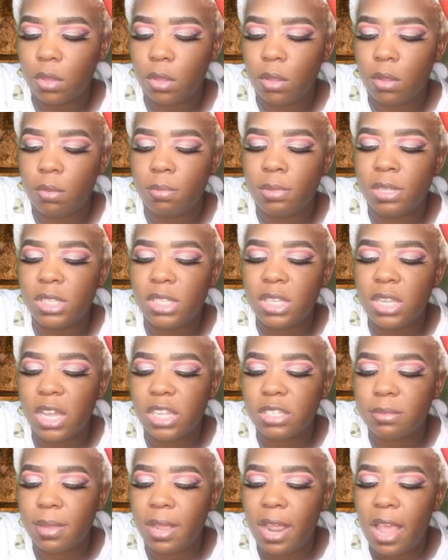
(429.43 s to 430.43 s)
Miss T
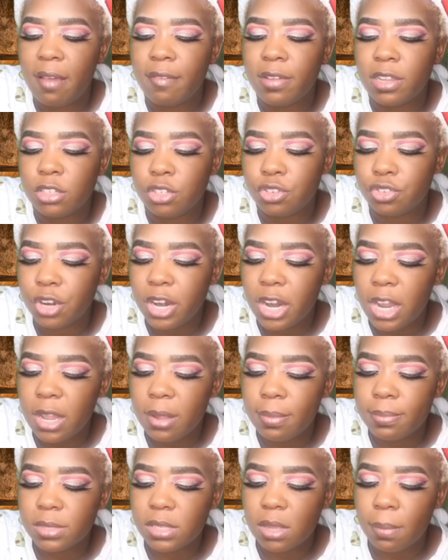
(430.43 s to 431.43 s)
has been having
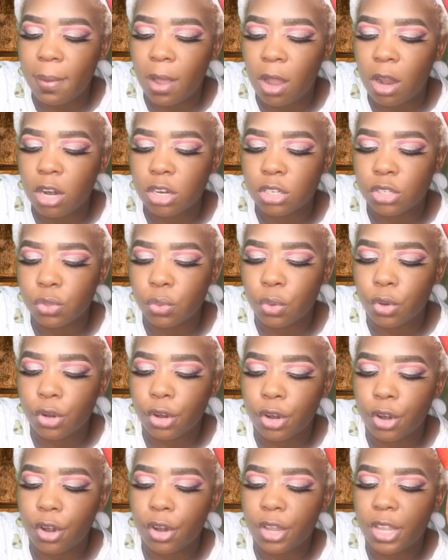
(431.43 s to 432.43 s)
dreams about her
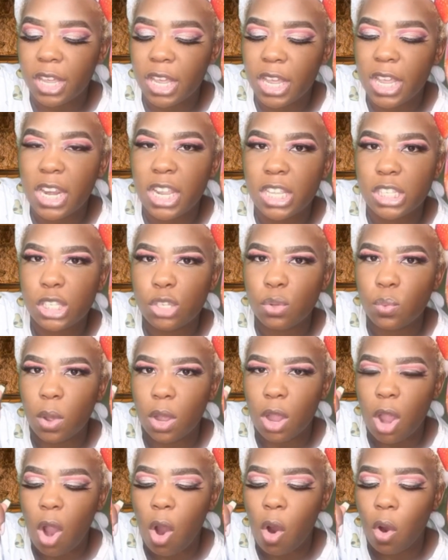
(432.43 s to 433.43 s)
daughter getting into a
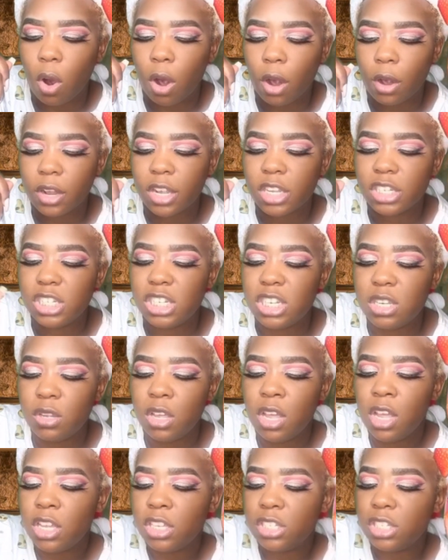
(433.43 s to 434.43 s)
car, because
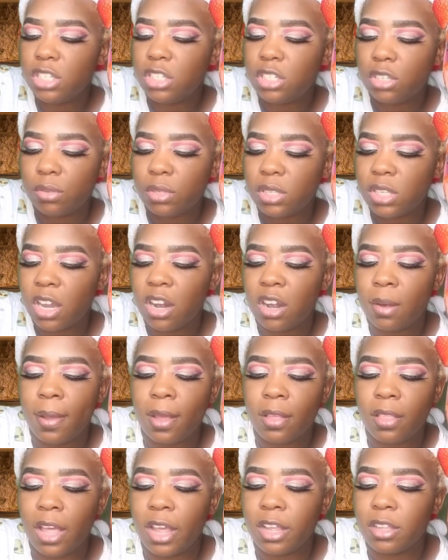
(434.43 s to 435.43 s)
she's so scared
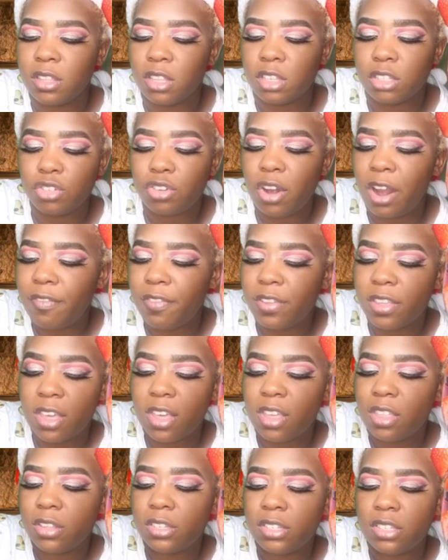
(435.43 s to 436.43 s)
about like the
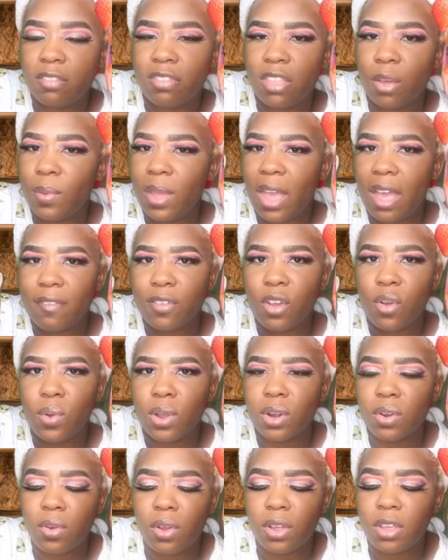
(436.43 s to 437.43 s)
trafficking stuff that we have
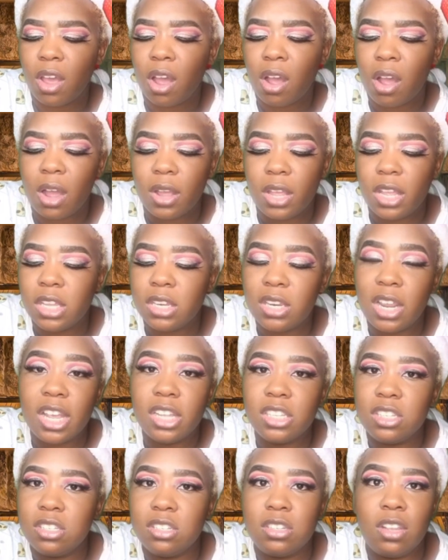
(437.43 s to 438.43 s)
going on, y'all.
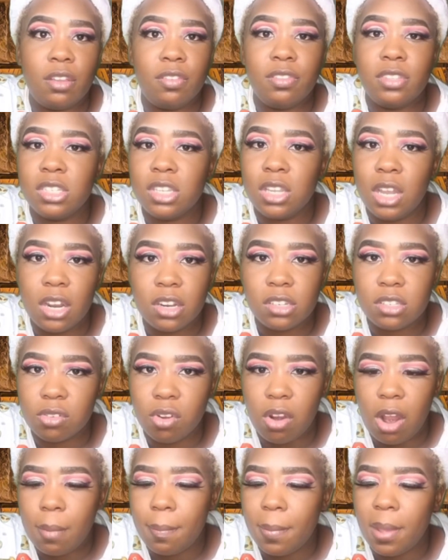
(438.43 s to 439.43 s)
That stuff scares the
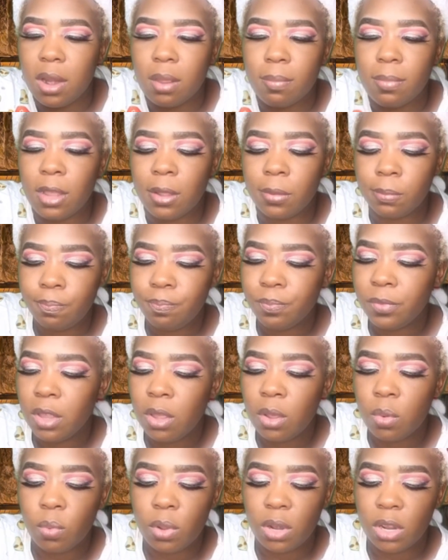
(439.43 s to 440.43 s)
crap out of me
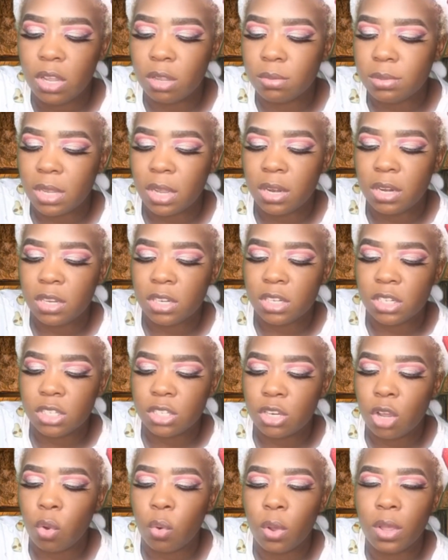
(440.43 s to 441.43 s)
when it comes down to this,
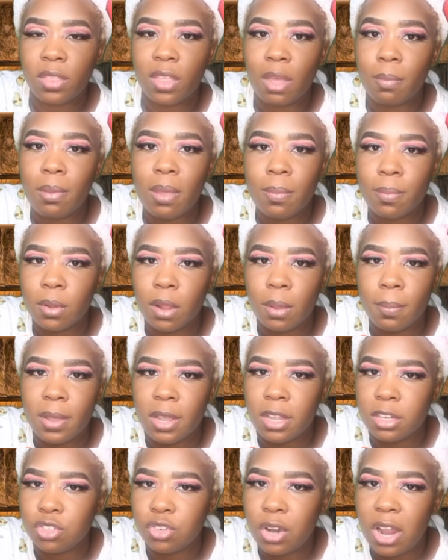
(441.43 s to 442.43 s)
knowing that people are
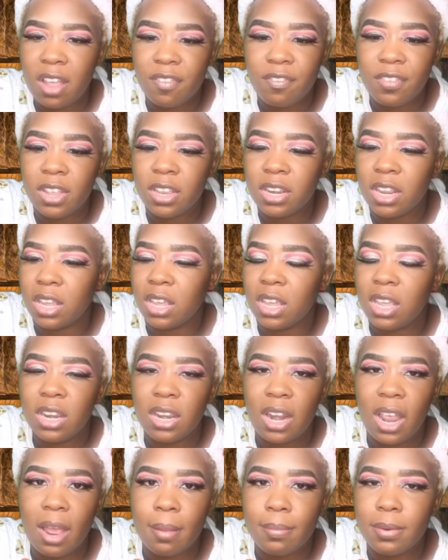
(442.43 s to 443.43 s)
being trafficked and
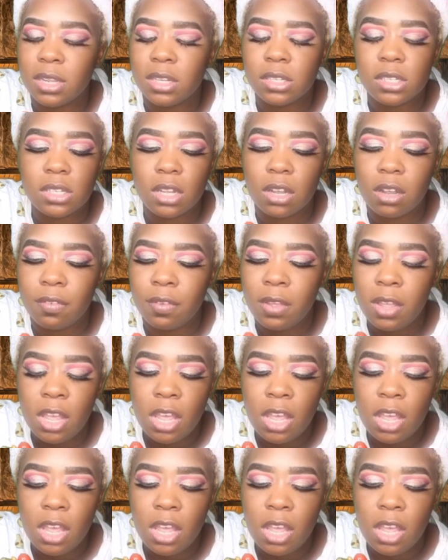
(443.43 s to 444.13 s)
kidnapped and stuff.